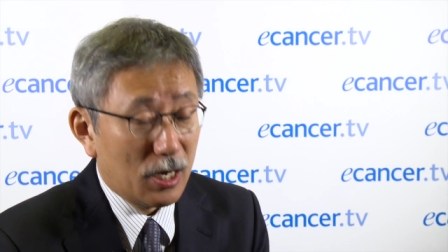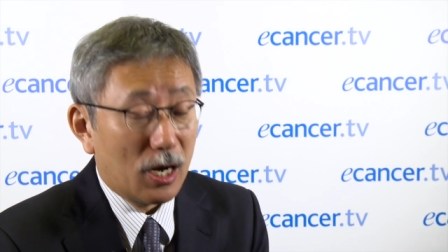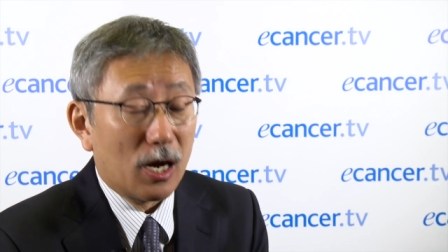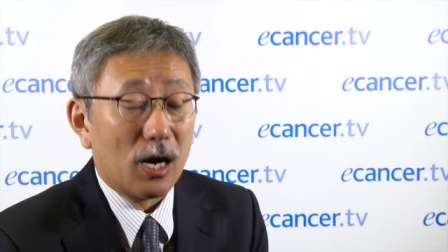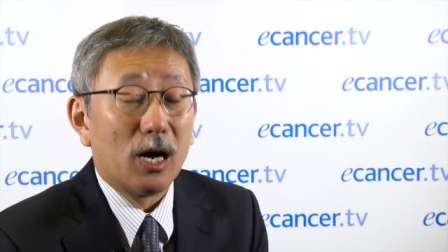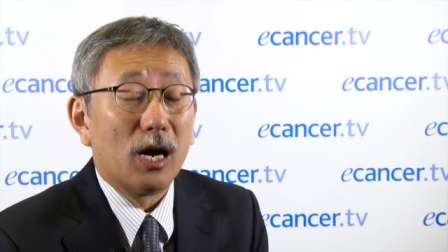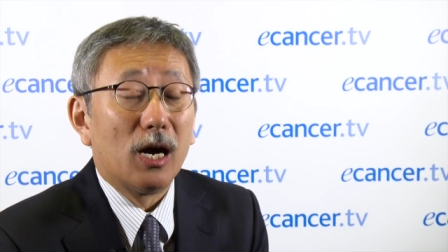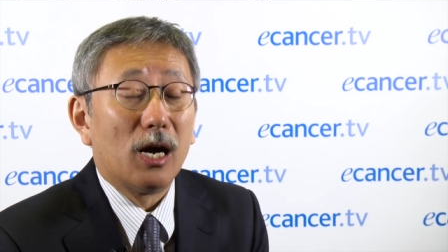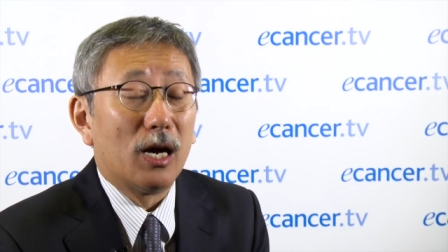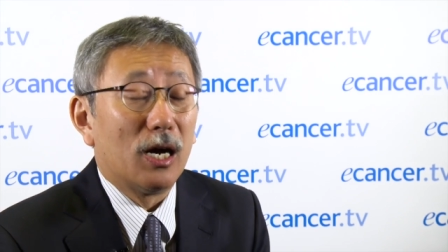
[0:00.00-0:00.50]

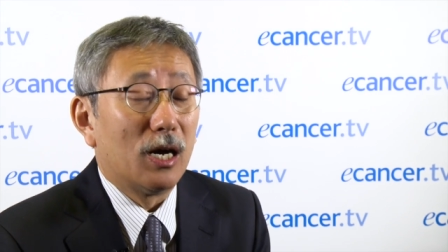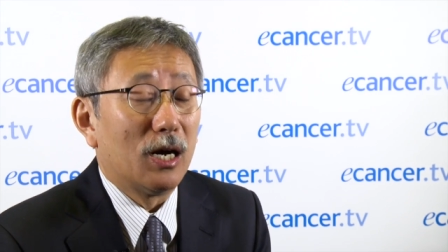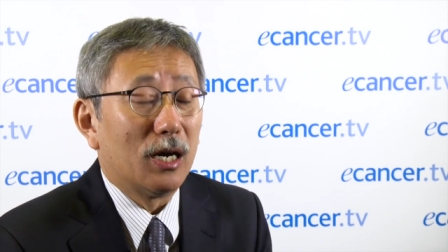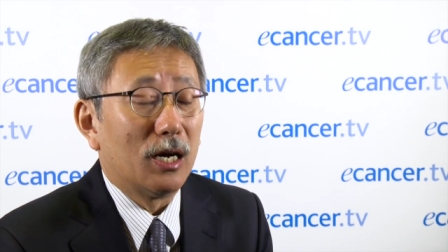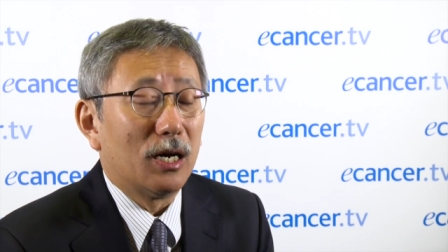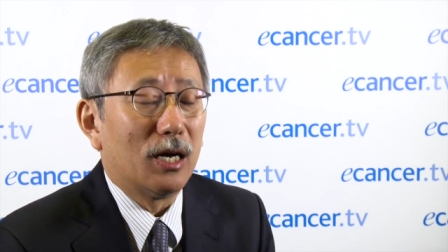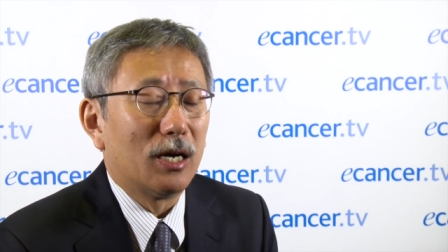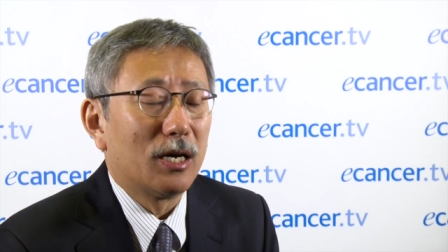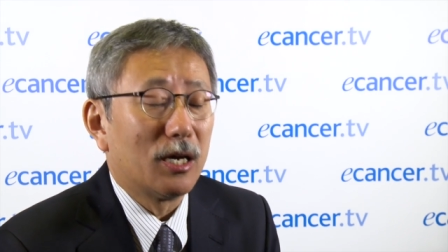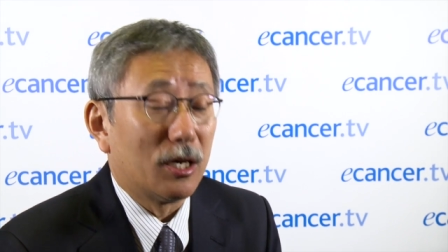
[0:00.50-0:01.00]

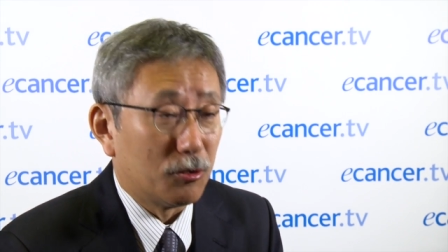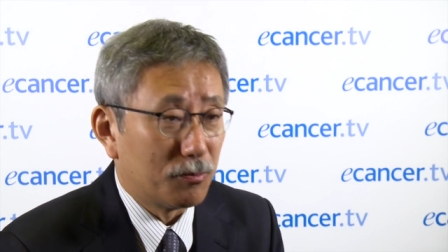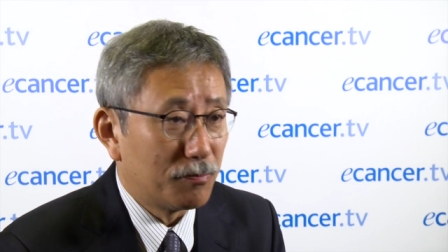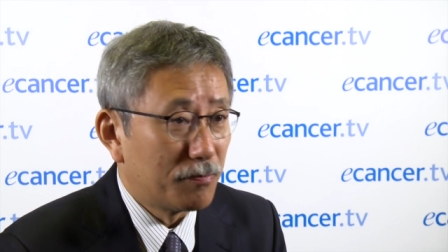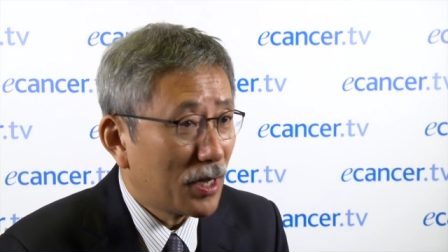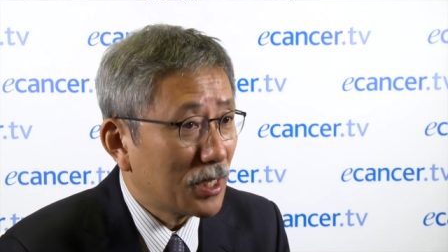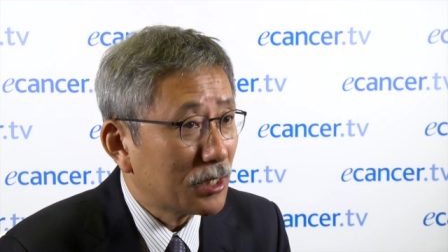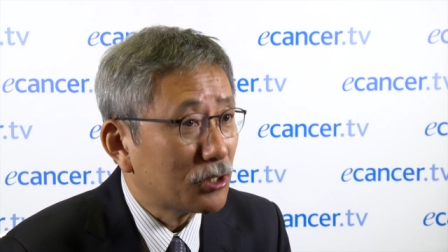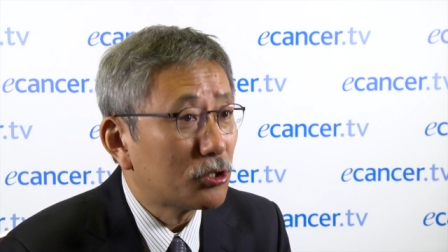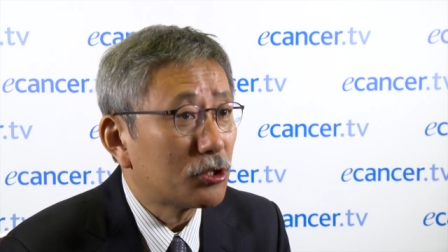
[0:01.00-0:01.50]
uh,
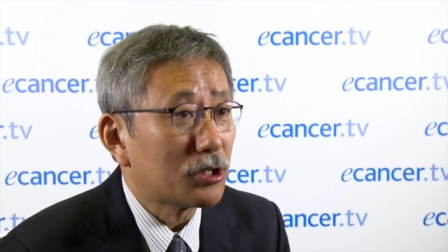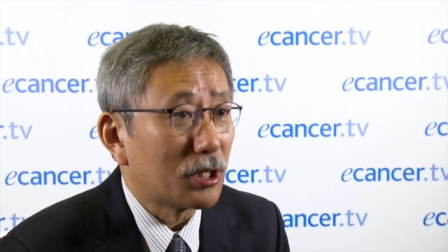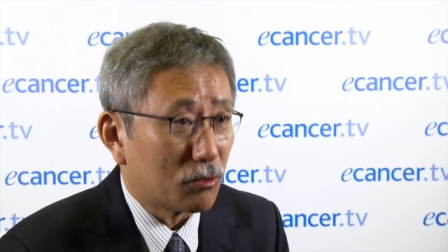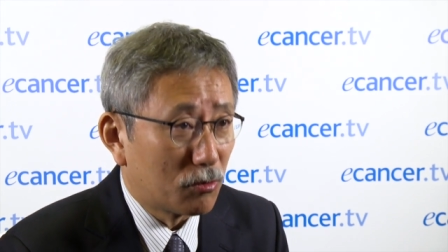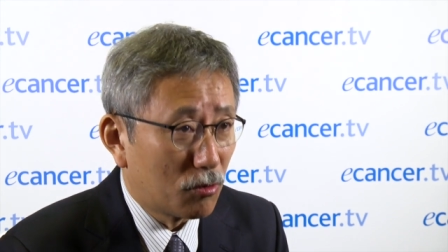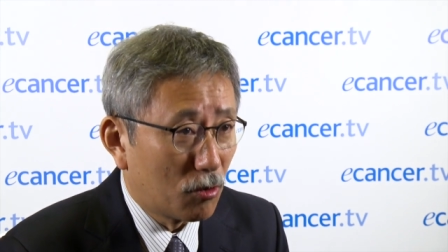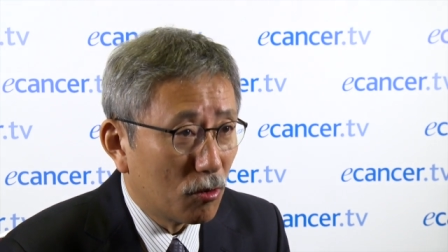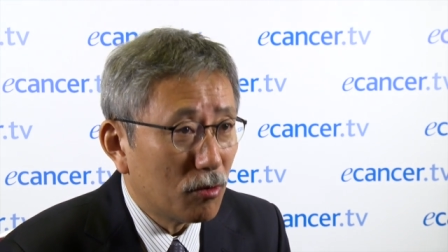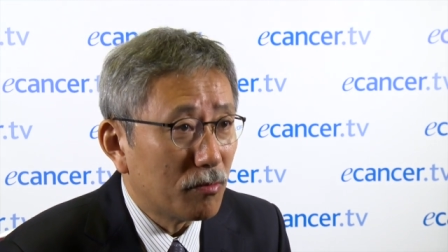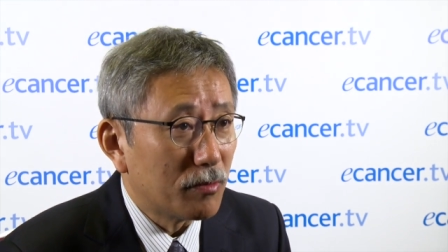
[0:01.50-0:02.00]
advanced
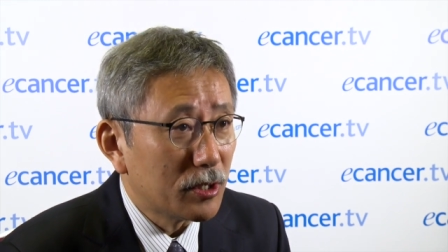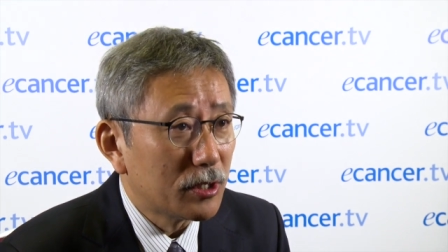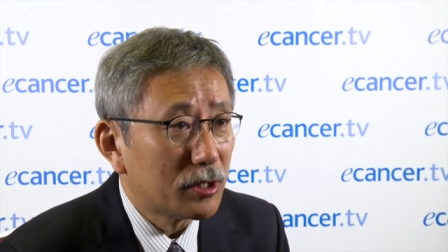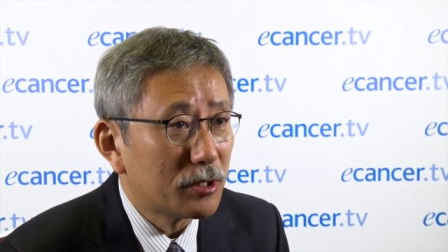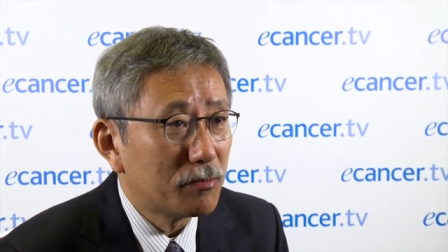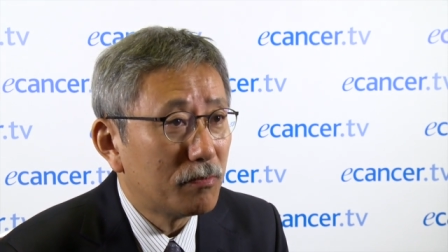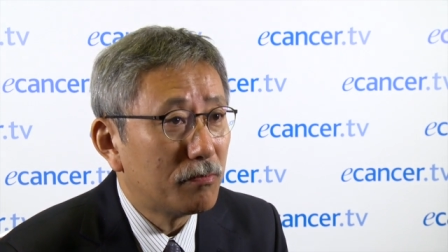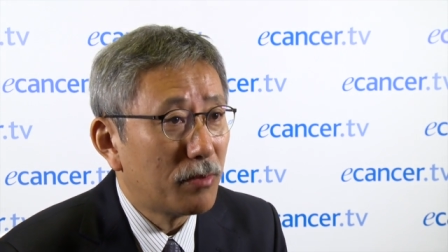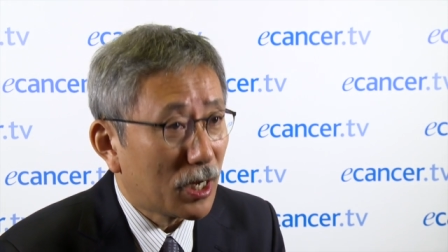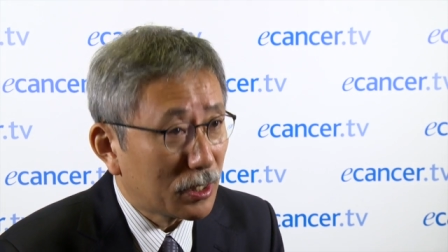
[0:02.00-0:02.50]

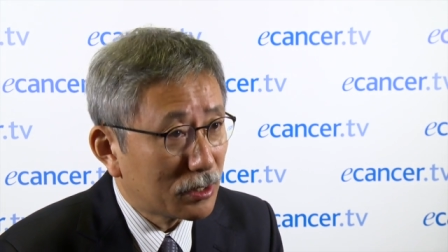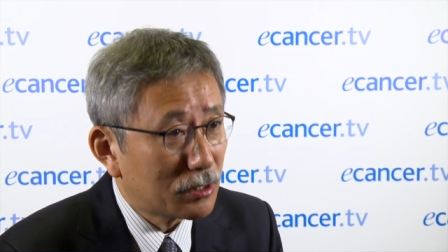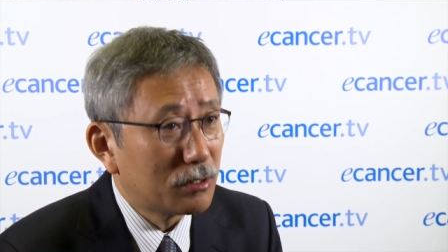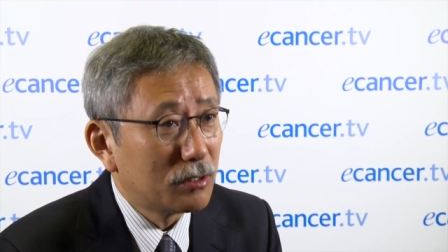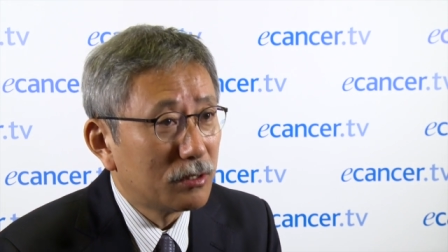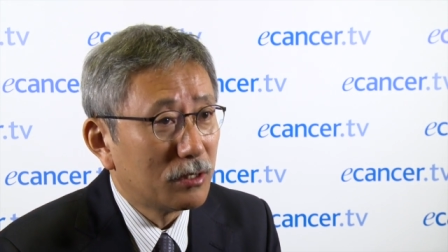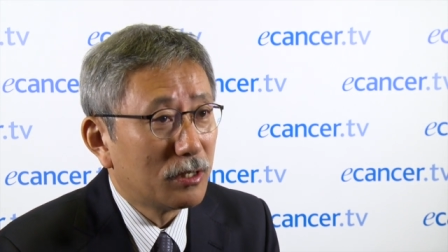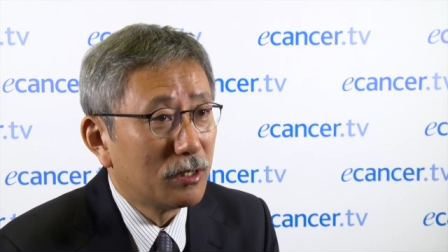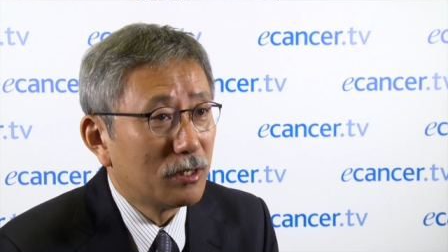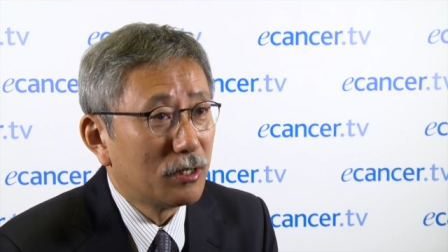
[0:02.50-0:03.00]
sarcomas. But
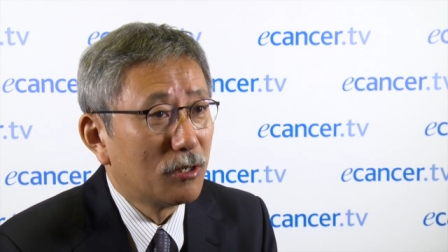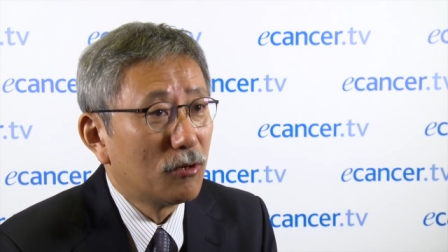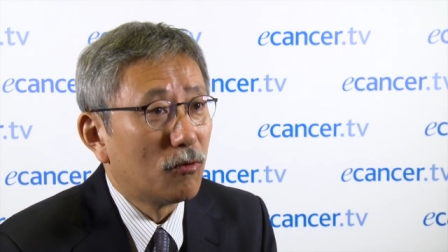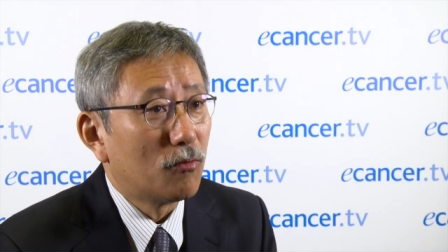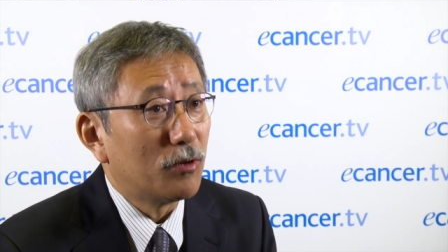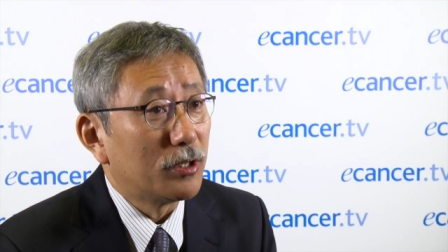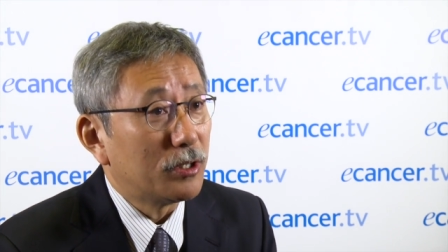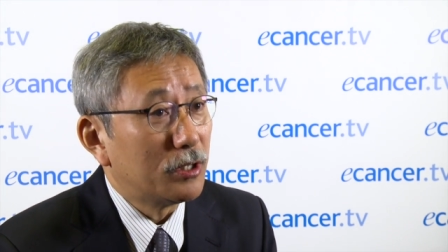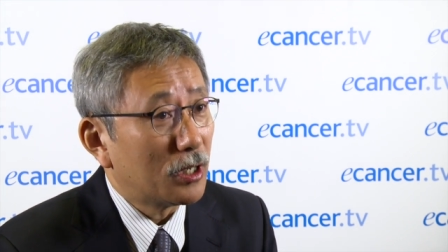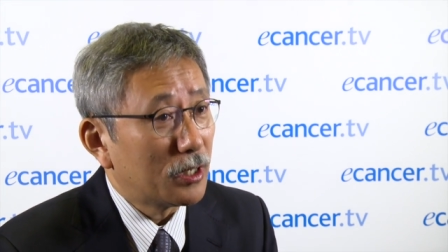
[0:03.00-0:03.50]

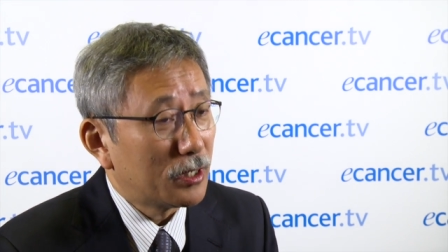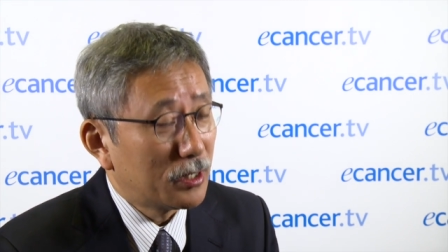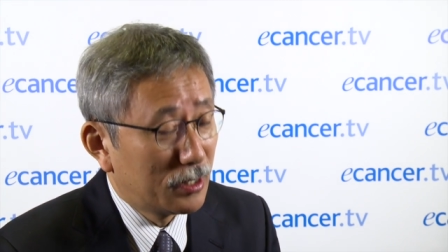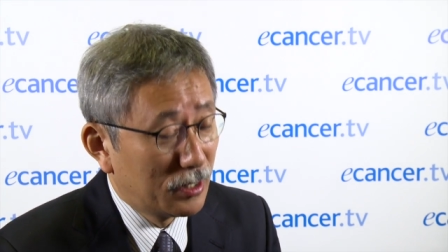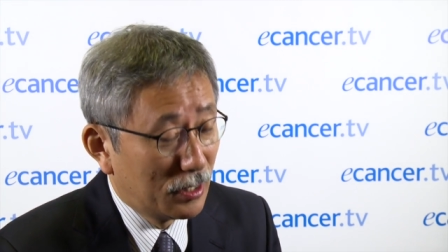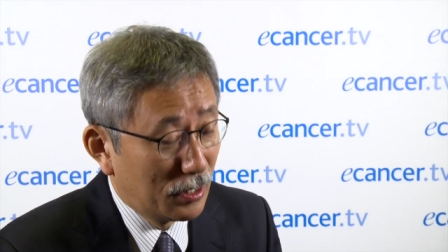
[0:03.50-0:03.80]
with the